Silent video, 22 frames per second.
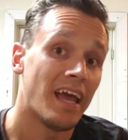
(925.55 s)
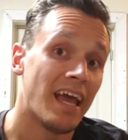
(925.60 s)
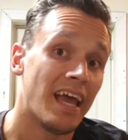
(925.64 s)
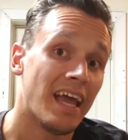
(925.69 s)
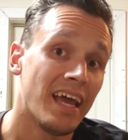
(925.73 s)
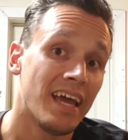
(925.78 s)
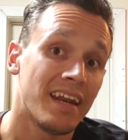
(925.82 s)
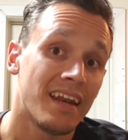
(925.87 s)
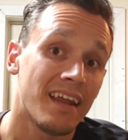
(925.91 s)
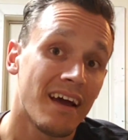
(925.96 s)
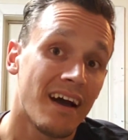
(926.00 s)

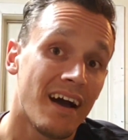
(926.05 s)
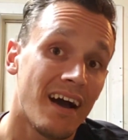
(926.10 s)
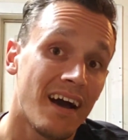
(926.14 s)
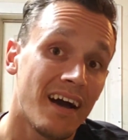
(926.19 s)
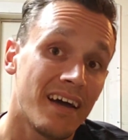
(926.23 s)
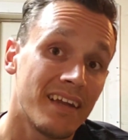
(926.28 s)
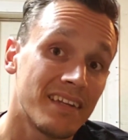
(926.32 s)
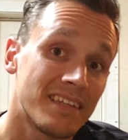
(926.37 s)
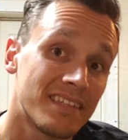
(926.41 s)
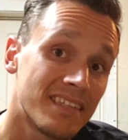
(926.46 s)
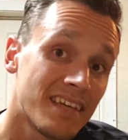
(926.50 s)
And
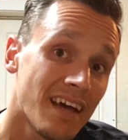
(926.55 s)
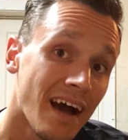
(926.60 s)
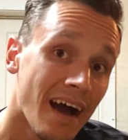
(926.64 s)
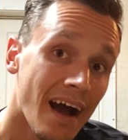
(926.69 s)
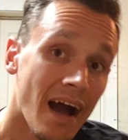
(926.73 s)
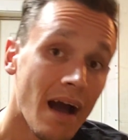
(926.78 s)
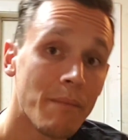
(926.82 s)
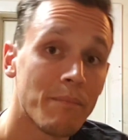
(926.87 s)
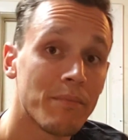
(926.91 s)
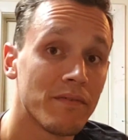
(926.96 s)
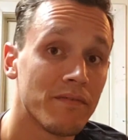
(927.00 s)
on
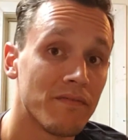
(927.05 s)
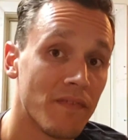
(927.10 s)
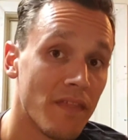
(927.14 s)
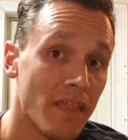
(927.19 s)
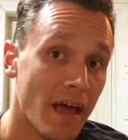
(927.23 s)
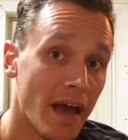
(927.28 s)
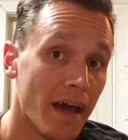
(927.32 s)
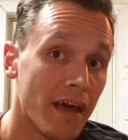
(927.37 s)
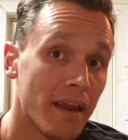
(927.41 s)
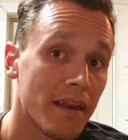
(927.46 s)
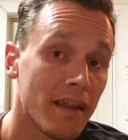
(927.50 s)
top of
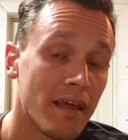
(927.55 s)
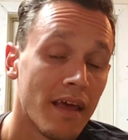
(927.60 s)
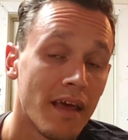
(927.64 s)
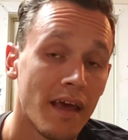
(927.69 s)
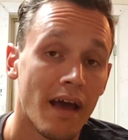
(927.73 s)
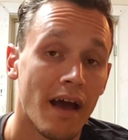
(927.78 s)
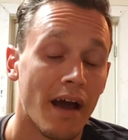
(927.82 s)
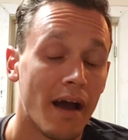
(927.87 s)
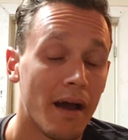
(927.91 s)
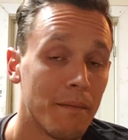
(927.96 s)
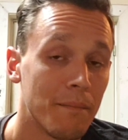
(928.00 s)
that,
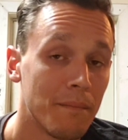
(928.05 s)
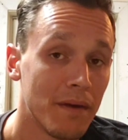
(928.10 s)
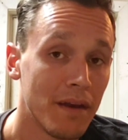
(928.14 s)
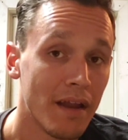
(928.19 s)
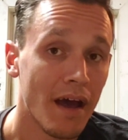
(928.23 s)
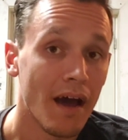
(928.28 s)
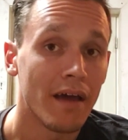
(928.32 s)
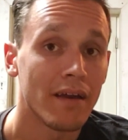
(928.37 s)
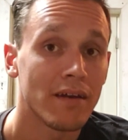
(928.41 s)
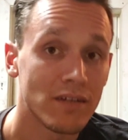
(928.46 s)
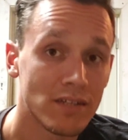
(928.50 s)
I'm
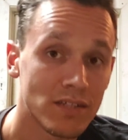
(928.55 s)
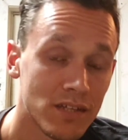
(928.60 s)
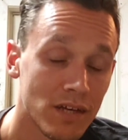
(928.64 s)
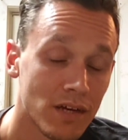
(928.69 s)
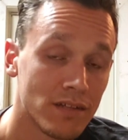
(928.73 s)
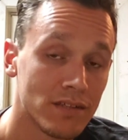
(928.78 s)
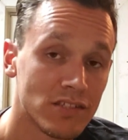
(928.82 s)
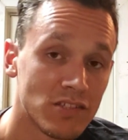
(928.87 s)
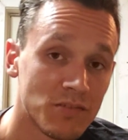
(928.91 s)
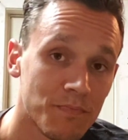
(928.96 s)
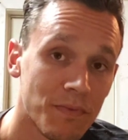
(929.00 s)
not
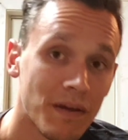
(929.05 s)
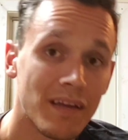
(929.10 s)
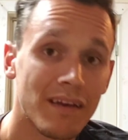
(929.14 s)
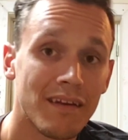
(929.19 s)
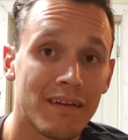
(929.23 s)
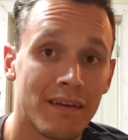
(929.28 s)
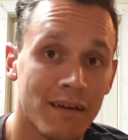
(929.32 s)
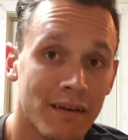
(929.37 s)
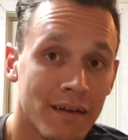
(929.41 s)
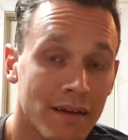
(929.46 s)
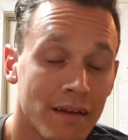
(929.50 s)
done
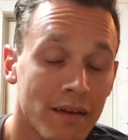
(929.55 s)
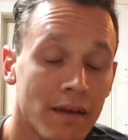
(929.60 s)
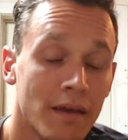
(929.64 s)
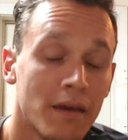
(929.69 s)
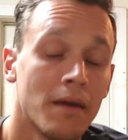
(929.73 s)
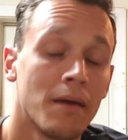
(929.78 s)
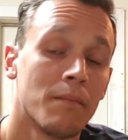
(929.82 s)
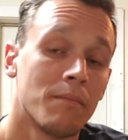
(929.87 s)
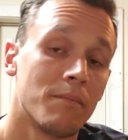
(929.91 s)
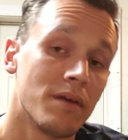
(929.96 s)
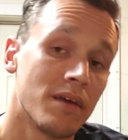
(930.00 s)
spending,
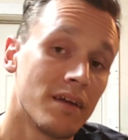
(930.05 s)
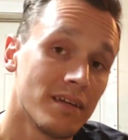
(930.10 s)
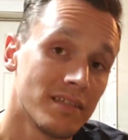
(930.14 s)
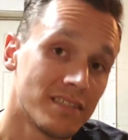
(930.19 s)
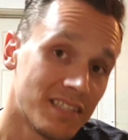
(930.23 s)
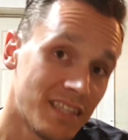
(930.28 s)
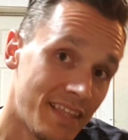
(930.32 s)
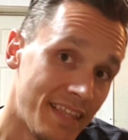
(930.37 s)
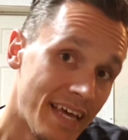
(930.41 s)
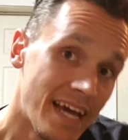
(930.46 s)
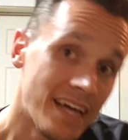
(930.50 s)

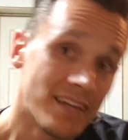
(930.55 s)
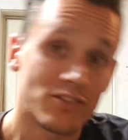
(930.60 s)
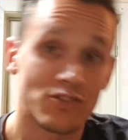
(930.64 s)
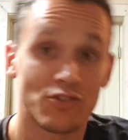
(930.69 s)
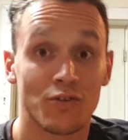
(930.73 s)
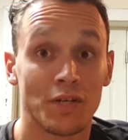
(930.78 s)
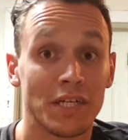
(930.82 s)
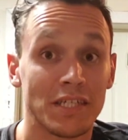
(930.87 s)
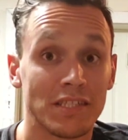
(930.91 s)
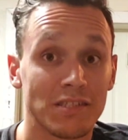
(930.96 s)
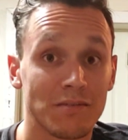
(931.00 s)
because that
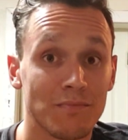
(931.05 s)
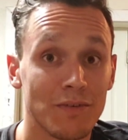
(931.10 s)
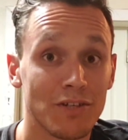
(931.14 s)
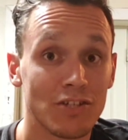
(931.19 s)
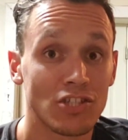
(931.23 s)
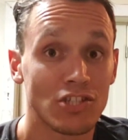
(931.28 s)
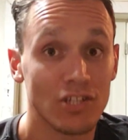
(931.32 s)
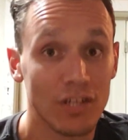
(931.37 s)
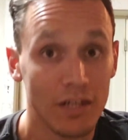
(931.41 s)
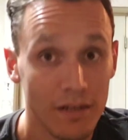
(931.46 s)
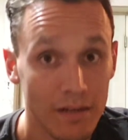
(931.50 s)

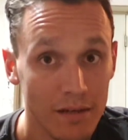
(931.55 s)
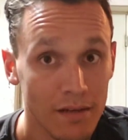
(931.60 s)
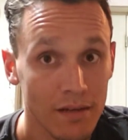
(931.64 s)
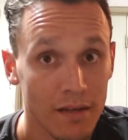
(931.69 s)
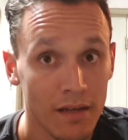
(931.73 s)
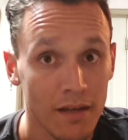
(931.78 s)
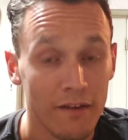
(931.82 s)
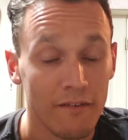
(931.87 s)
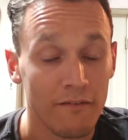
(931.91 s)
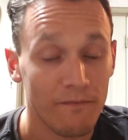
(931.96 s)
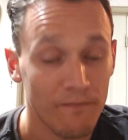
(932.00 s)
transmission
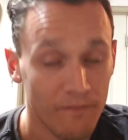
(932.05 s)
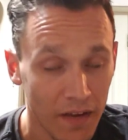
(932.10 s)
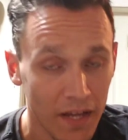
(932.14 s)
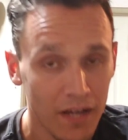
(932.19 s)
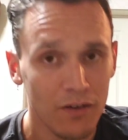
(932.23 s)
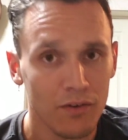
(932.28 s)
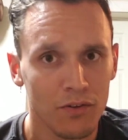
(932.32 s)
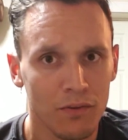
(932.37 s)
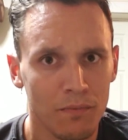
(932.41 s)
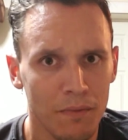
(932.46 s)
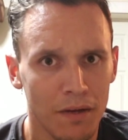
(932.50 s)

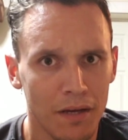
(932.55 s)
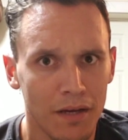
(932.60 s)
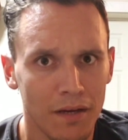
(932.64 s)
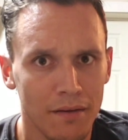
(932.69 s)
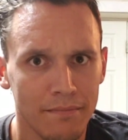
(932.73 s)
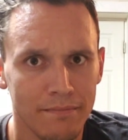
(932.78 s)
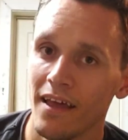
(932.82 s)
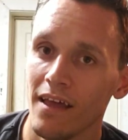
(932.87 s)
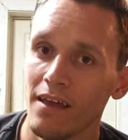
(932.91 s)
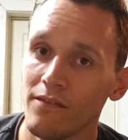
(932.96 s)
failed me.